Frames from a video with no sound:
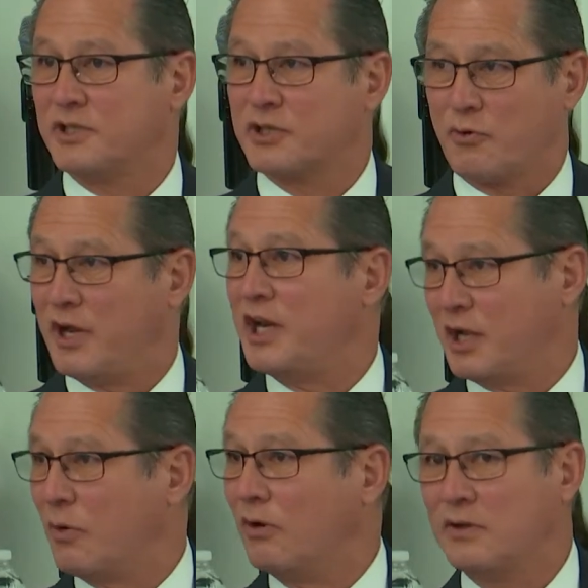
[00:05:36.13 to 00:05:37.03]
is created
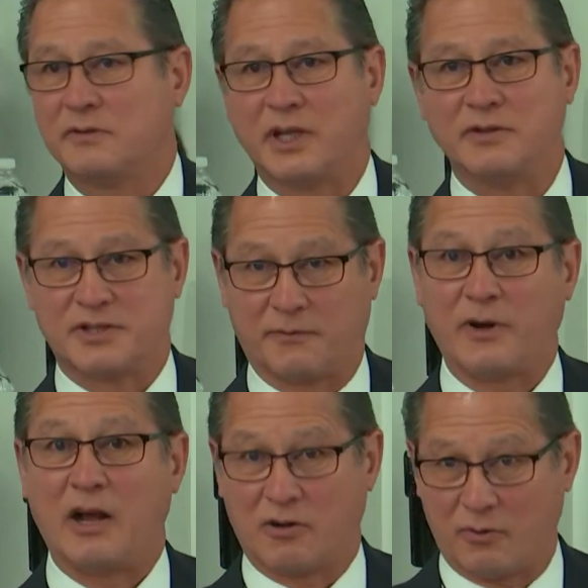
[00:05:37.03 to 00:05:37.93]
equal. They use
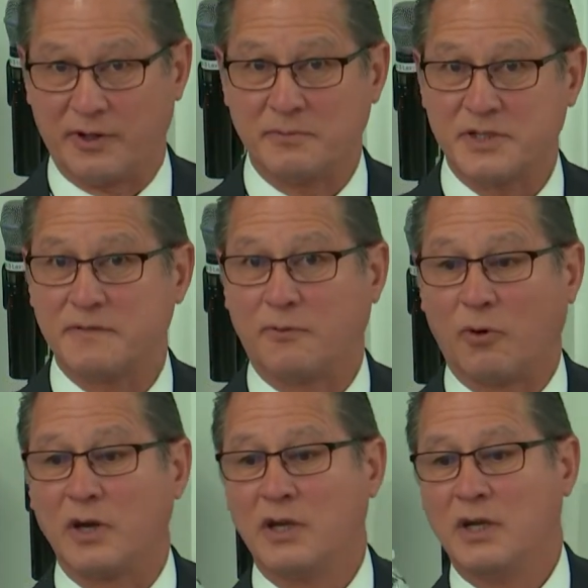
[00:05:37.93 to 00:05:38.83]
different algorithms
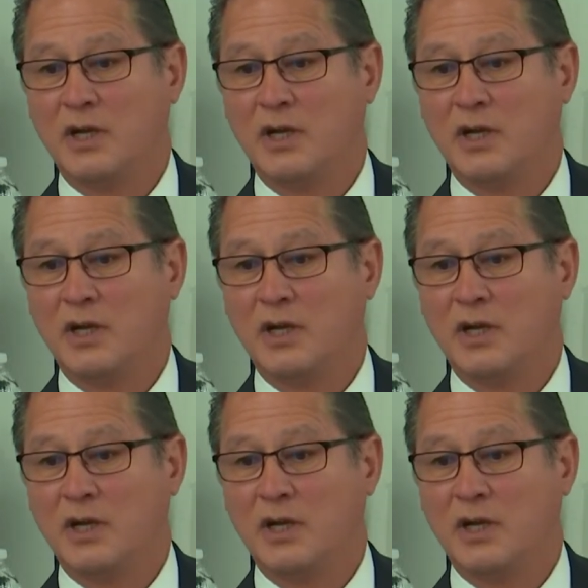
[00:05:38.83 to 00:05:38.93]
for it.